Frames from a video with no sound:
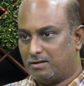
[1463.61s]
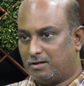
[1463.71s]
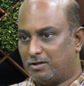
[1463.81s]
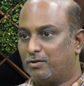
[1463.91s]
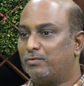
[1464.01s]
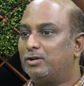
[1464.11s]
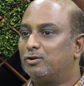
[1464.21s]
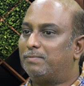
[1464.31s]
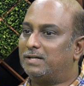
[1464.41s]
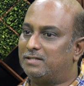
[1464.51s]
we
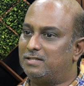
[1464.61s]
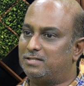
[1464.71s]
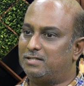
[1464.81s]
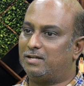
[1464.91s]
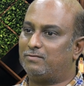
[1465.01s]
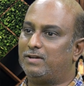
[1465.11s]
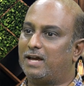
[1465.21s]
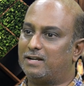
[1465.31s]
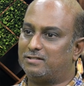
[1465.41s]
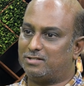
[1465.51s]
took Patriji and we
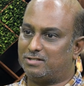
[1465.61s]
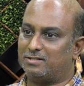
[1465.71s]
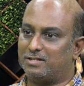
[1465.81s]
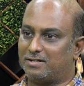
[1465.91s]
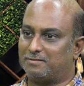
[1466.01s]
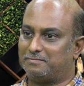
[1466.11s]
had a session there.